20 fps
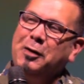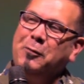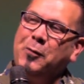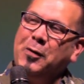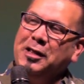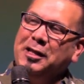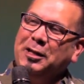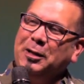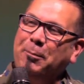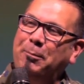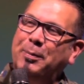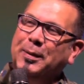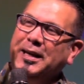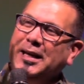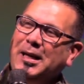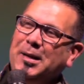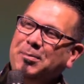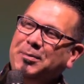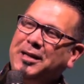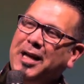one little
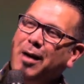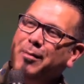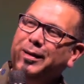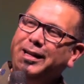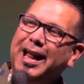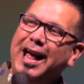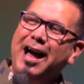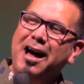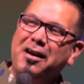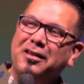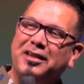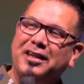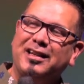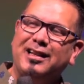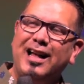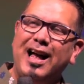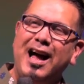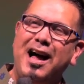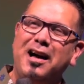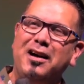beam coming out of the
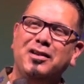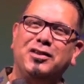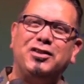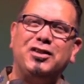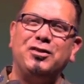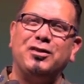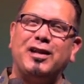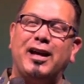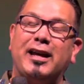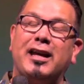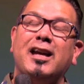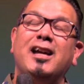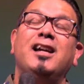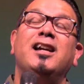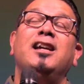clouds and you're like,